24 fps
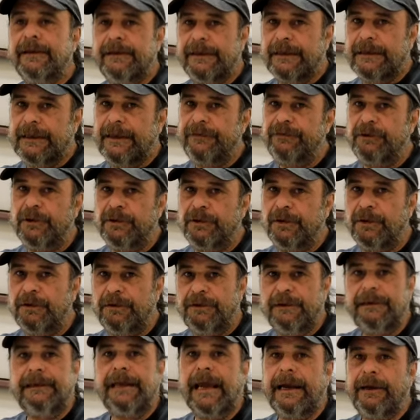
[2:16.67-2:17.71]
the lifters are
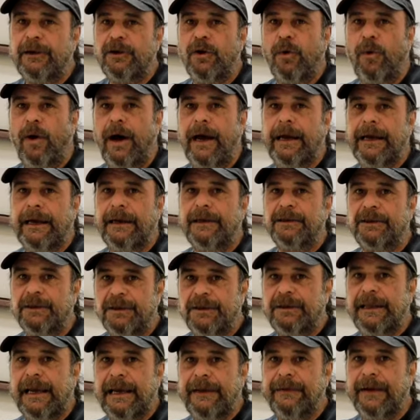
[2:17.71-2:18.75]
dead quiet,
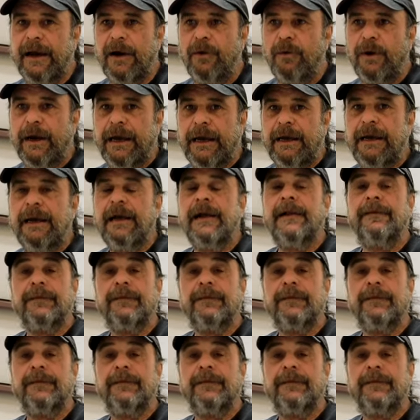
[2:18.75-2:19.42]
stay that way,